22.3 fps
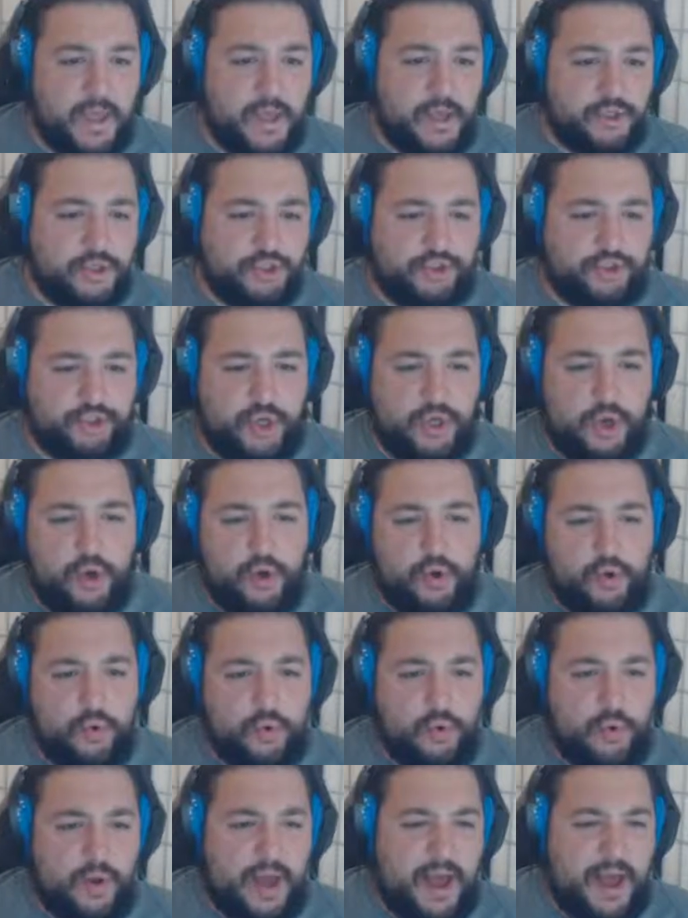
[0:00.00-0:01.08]

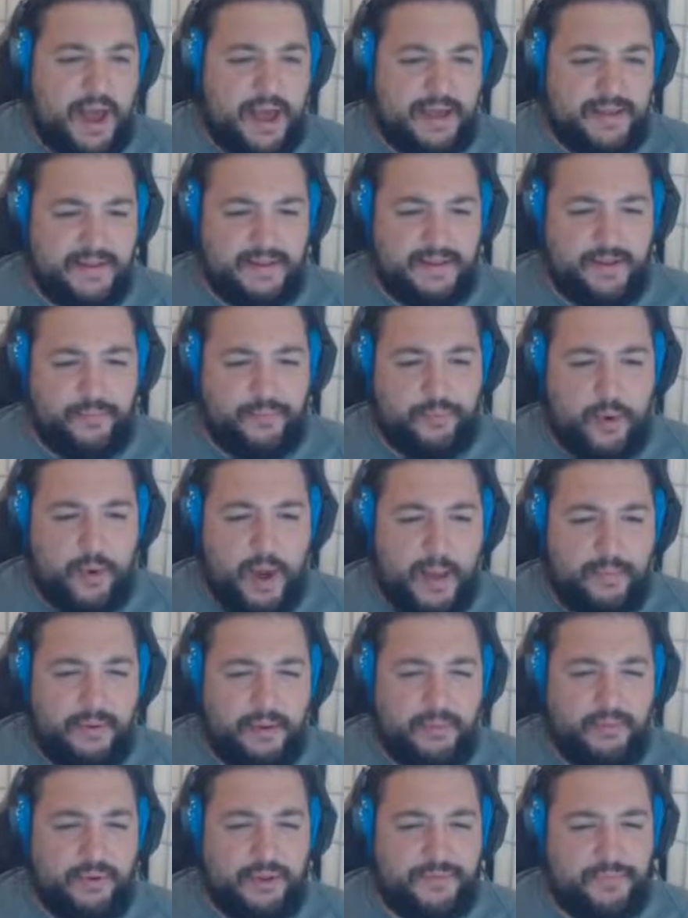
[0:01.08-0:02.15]
So, the
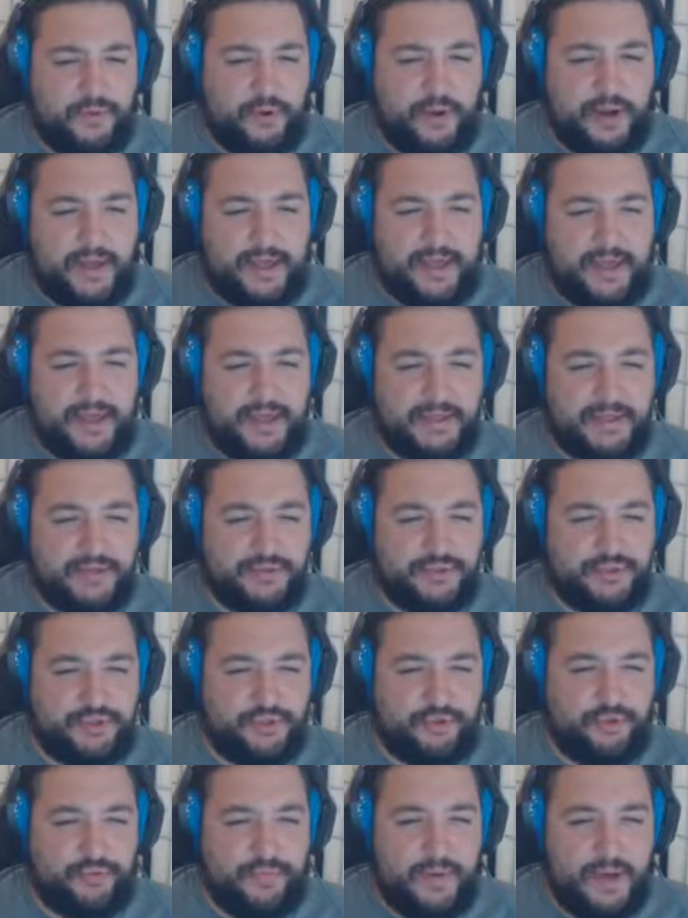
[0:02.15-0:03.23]
problem with putting in
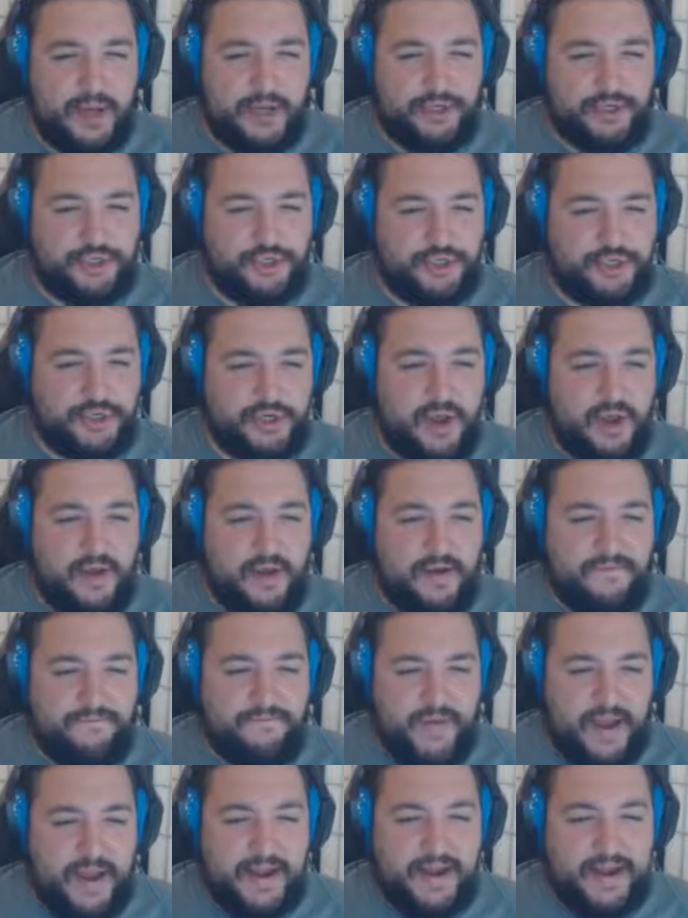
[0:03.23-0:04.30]
too much
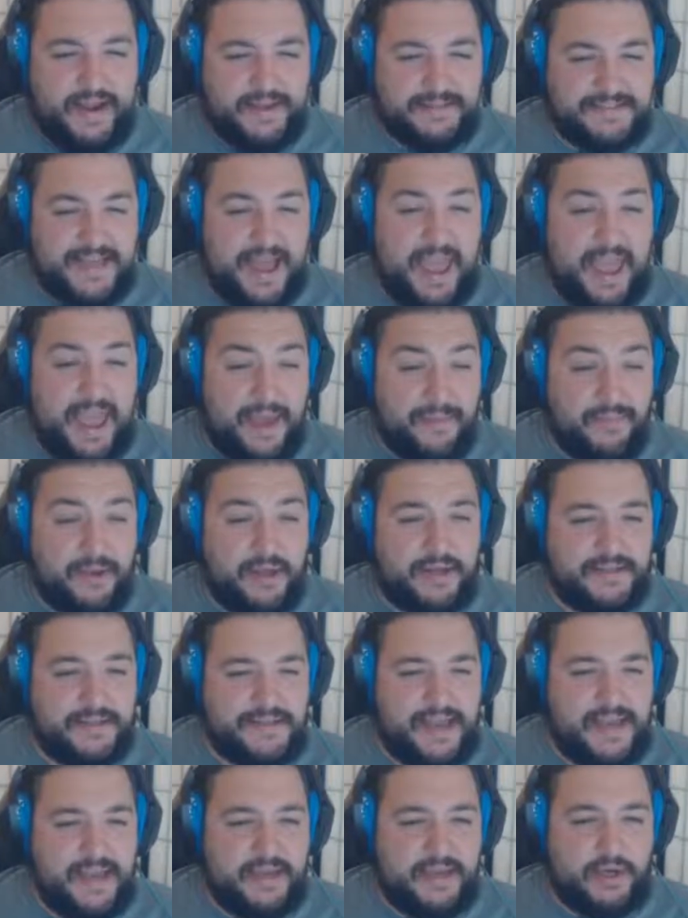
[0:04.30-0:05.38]
fighting is I am going to
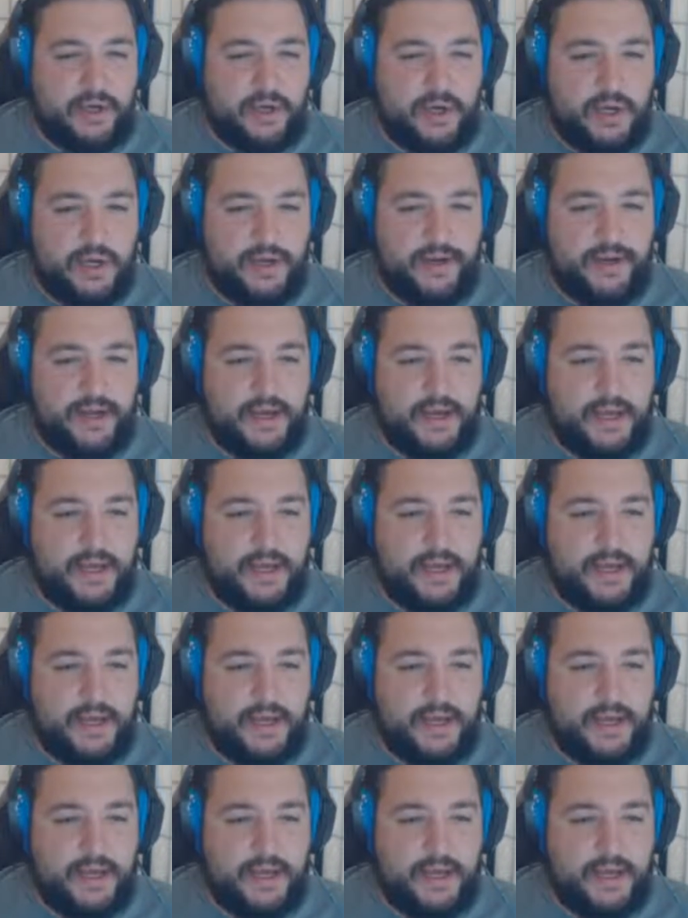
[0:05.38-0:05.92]
take on